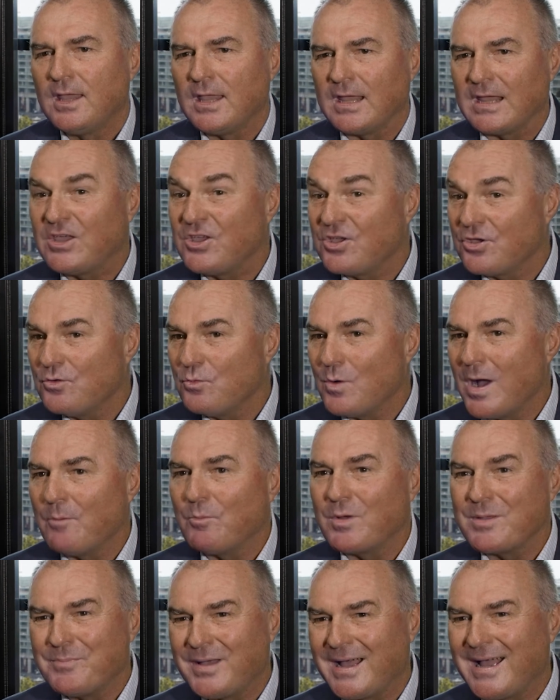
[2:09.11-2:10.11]
In
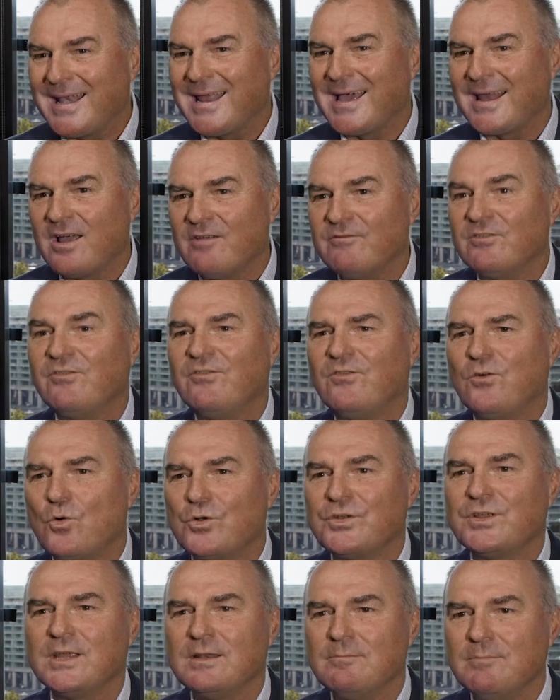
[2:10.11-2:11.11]
Q1, we paid out over
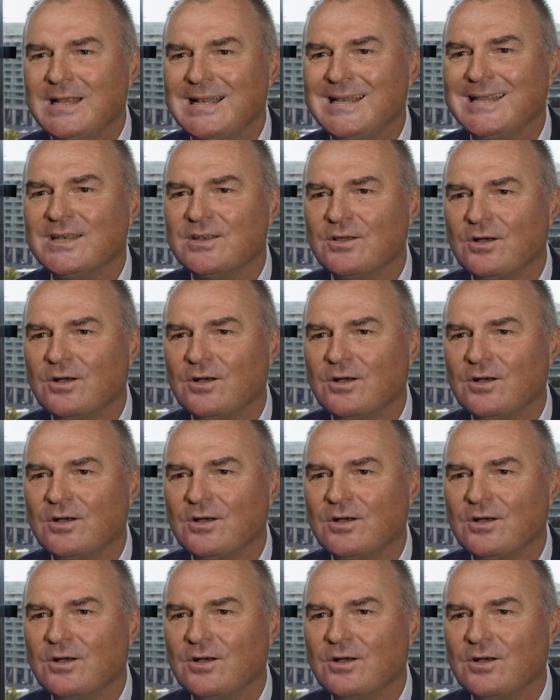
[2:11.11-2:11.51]
$14 million